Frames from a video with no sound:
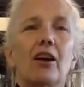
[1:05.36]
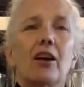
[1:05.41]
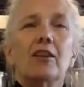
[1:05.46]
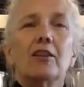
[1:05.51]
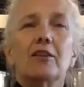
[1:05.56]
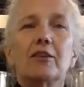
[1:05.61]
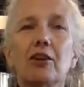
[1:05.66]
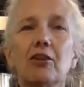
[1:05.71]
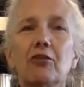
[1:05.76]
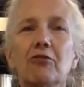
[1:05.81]

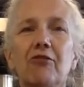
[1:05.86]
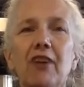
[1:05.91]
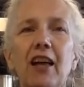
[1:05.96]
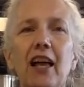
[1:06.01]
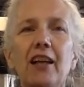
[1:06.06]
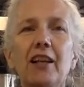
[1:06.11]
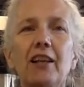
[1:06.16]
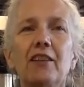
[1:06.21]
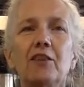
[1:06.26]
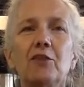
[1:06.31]
So
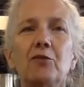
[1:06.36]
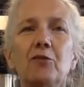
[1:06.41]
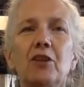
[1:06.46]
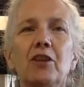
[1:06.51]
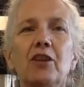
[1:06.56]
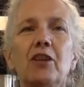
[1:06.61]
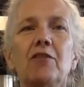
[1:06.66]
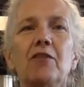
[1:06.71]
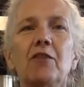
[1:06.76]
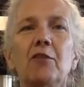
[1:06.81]
fat is one
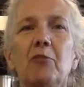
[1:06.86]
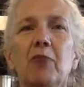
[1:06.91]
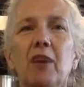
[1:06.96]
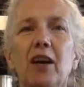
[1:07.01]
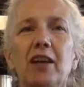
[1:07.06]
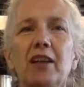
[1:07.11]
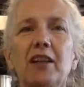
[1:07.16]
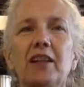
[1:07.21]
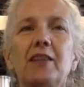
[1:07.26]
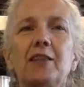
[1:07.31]
of the
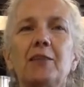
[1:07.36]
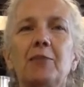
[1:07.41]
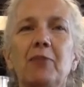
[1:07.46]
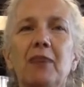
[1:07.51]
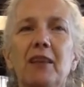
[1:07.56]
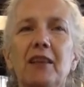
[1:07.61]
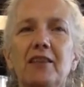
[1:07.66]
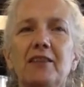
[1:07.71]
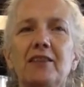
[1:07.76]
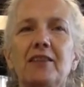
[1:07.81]
body's
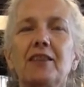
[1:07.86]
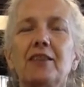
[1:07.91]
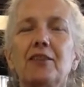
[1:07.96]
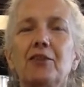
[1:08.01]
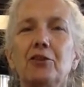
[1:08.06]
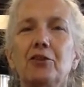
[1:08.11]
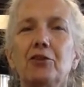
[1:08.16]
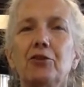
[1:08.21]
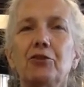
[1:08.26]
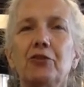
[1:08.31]
basic
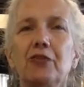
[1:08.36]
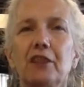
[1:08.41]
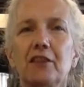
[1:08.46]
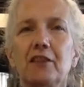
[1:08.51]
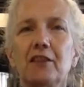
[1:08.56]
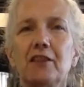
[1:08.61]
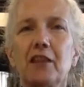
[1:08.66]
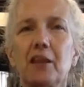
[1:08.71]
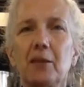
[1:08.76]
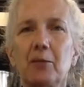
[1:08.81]

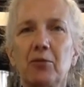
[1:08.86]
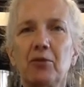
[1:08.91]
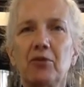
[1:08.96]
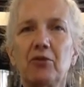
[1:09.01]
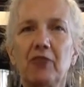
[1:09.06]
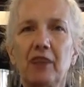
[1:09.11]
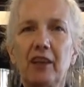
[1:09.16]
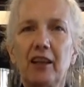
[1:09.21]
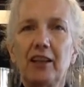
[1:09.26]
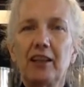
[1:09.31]
nutrients that
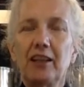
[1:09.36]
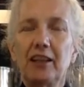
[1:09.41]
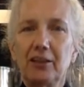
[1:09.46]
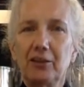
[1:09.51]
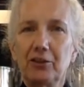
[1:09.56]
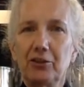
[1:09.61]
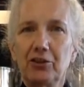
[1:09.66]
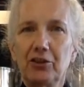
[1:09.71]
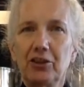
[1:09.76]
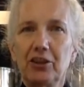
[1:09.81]
provide
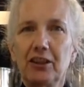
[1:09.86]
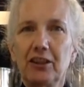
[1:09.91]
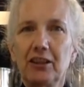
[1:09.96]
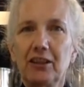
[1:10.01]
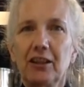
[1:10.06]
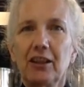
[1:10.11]
energy.